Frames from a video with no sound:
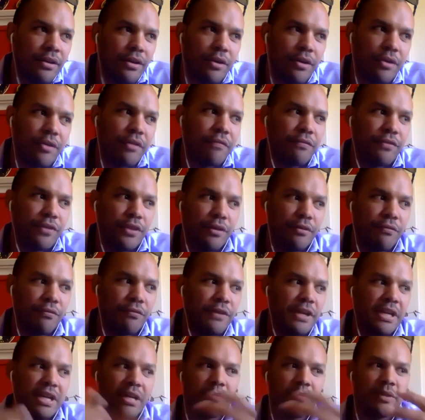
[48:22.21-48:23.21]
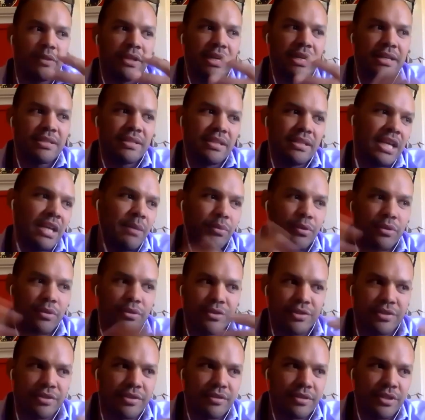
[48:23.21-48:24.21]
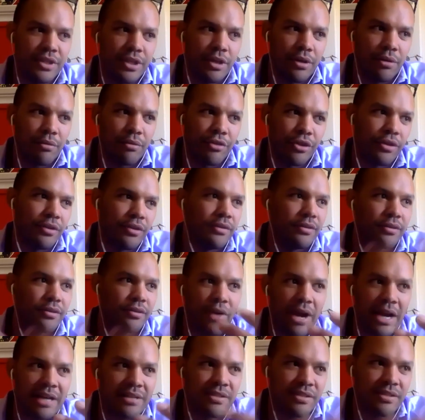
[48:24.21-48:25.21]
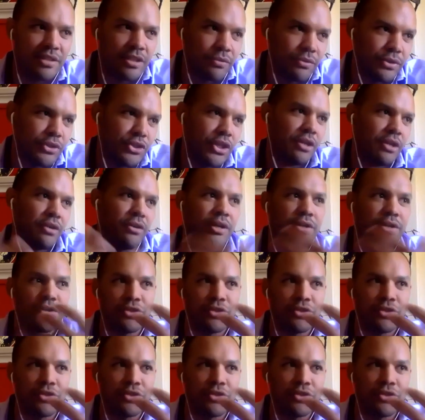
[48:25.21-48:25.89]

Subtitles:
or the feeding place, enables the grasses to regenerate,